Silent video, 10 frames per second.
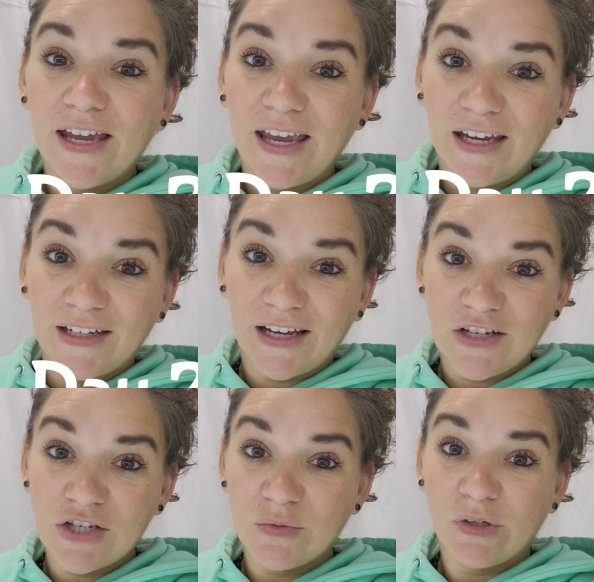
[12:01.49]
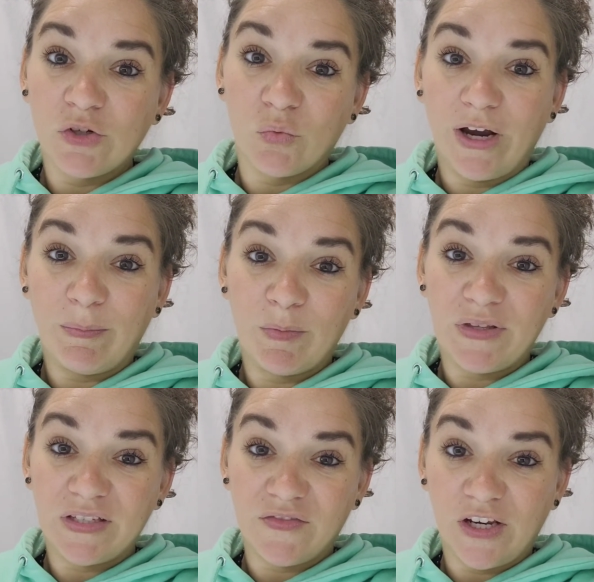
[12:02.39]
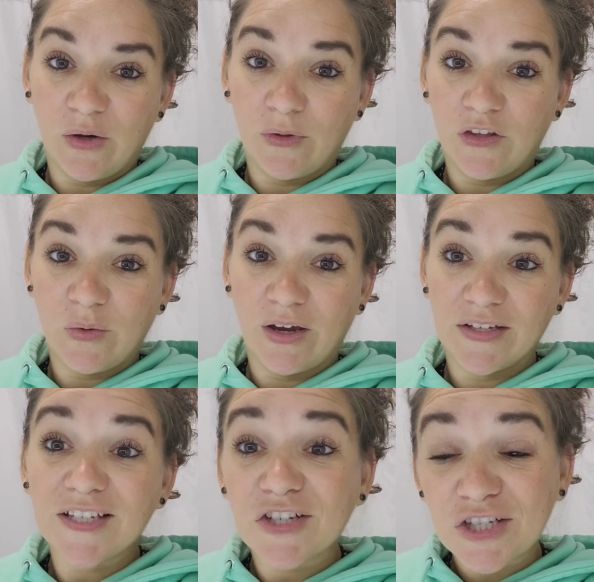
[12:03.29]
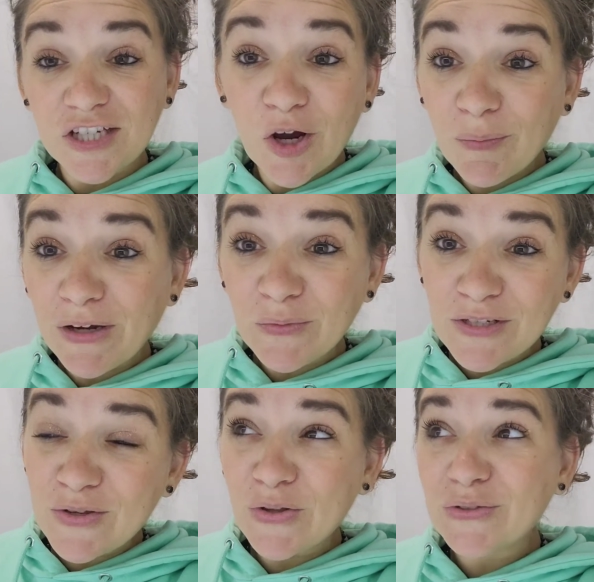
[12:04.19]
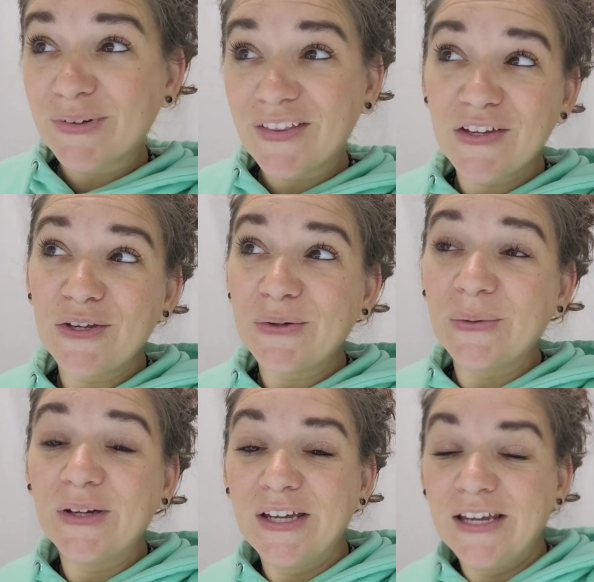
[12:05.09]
And I just wanted to wrap up this video with you guys and share my results with you.